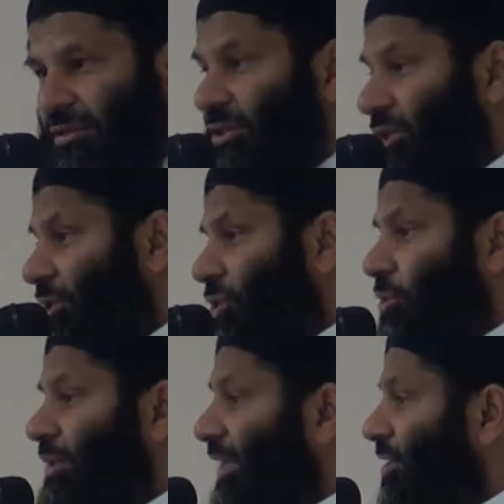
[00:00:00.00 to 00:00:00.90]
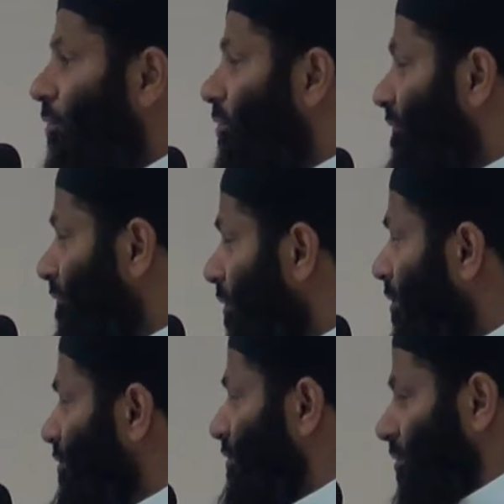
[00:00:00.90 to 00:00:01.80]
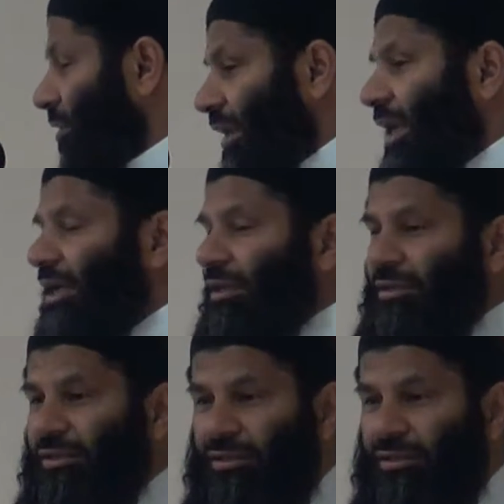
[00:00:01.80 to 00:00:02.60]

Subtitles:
This issue, that issue, divorce, Falaah.